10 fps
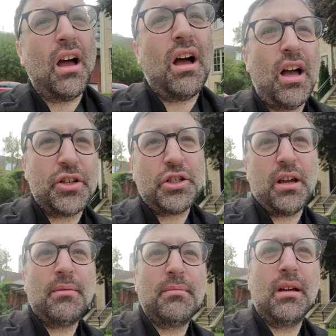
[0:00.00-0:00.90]

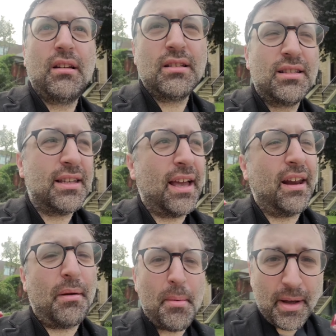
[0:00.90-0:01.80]
Hashem said,
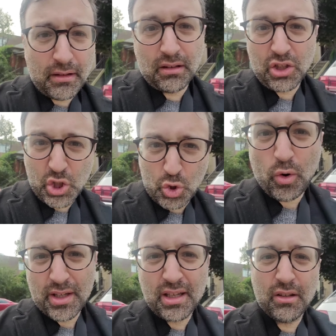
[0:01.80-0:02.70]
I'm about to
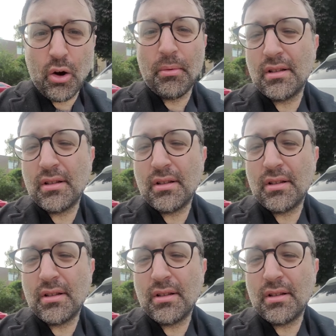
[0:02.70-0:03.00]
destroy Sodom.